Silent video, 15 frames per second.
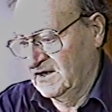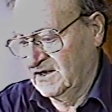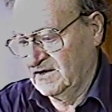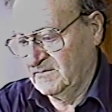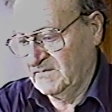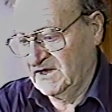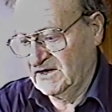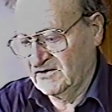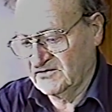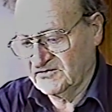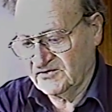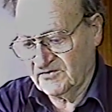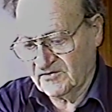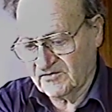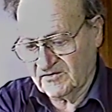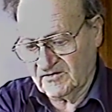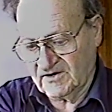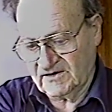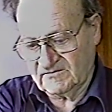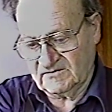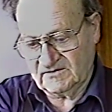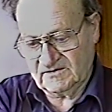and it made a circle
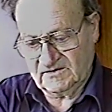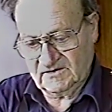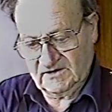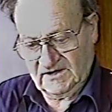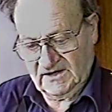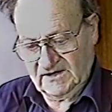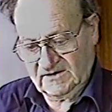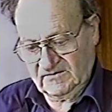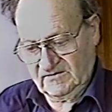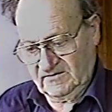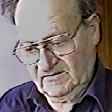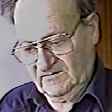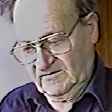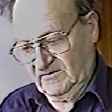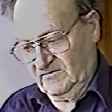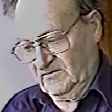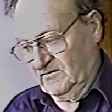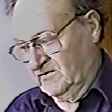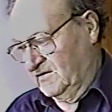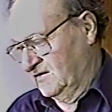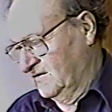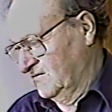out in the lake or the river,
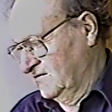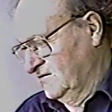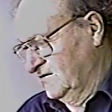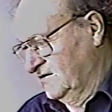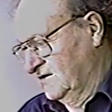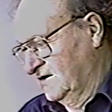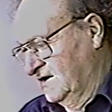wherever,